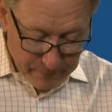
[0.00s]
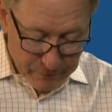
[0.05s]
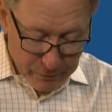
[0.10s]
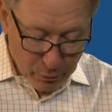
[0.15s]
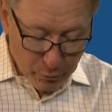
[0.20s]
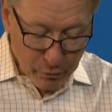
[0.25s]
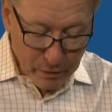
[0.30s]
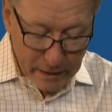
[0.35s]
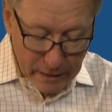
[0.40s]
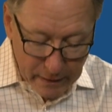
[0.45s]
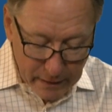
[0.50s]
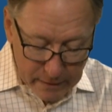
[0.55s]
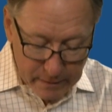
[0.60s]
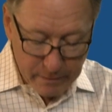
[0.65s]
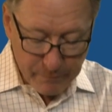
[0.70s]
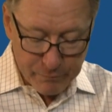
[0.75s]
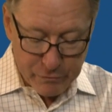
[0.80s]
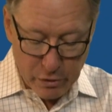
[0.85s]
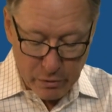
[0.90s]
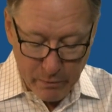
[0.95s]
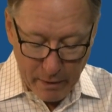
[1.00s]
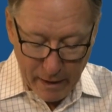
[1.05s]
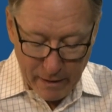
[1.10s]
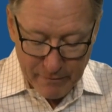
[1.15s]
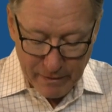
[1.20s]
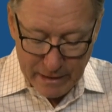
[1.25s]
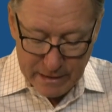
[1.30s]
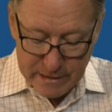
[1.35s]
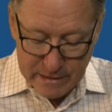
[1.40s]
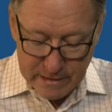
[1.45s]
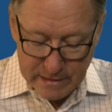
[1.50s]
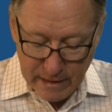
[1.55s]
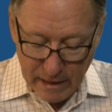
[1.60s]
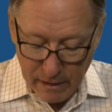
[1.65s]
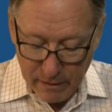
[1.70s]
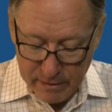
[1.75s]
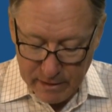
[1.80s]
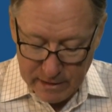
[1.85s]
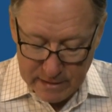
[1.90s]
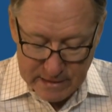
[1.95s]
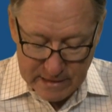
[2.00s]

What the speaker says: when you have a stealth